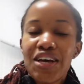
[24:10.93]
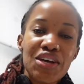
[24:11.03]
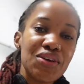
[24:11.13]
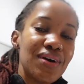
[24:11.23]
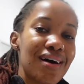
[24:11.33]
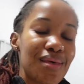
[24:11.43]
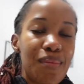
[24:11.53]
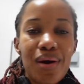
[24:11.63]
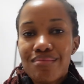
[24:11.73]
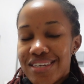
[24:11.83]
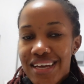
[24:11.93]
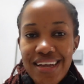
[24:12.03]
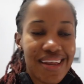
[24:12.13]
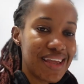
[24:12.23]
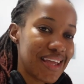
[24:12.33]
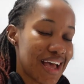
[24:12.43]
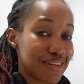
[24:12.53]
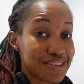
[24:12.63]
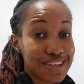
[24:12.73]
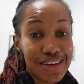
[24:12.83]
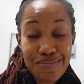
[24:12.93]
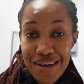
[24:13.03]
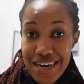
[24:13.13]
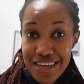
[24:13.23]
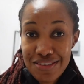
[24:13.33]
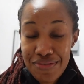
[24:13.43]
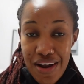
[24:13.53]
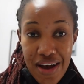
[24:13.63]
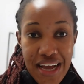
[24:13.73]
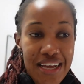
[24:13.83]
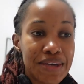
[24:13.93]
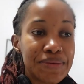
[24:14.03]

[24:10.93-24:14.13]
You are the bomb diggity. I'll see you on my next vlog.